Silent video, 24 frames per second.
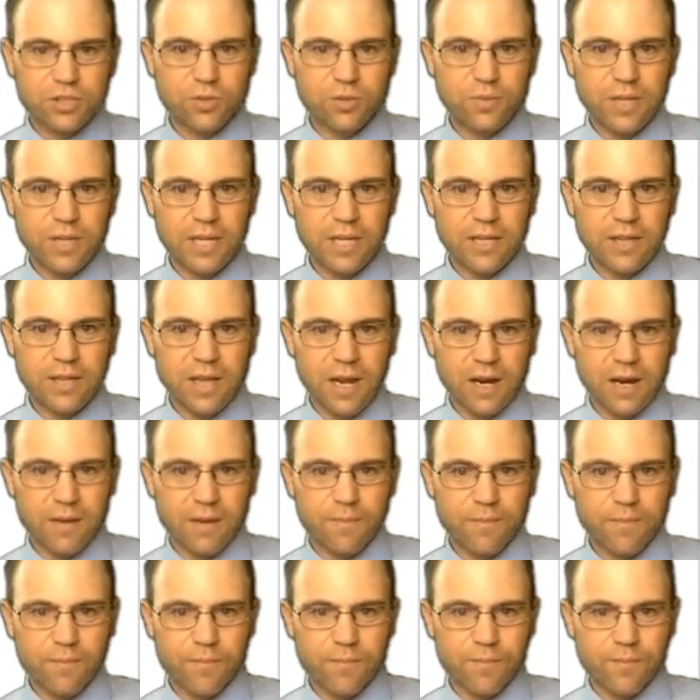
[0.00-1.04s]
you need there.
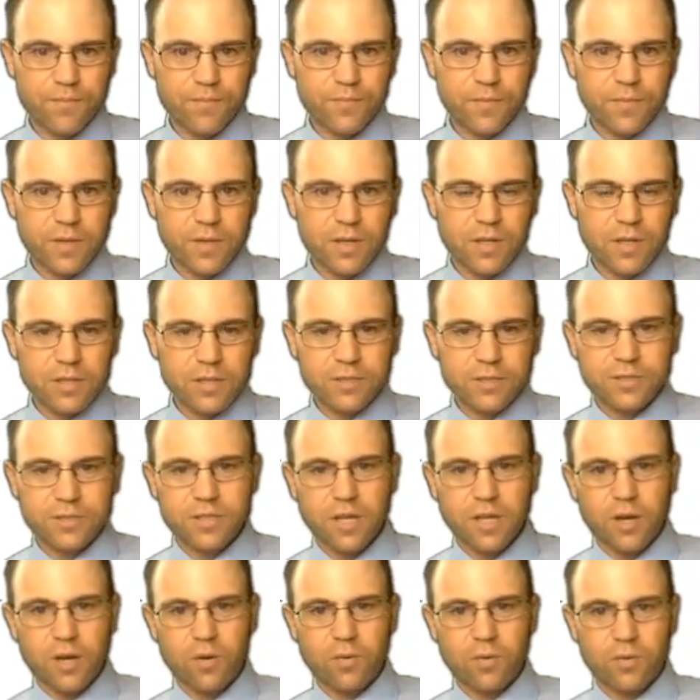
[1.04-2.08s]

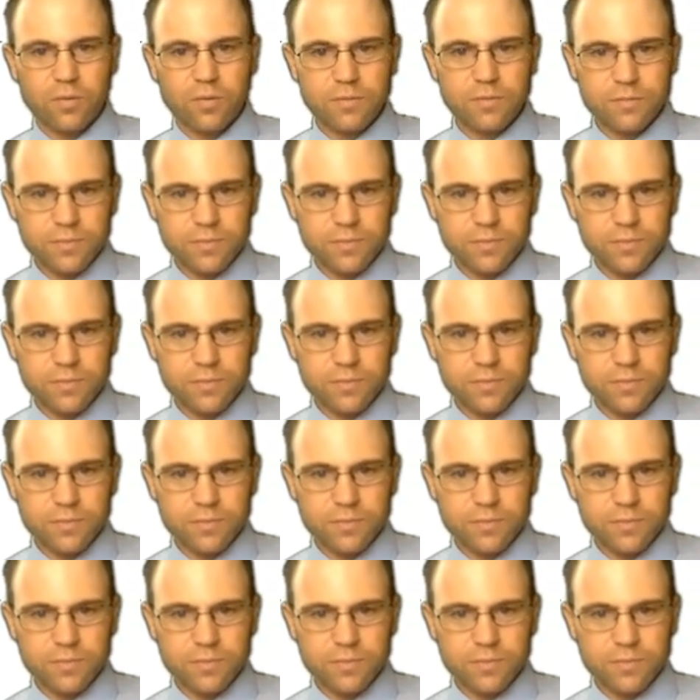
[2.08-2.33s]
So,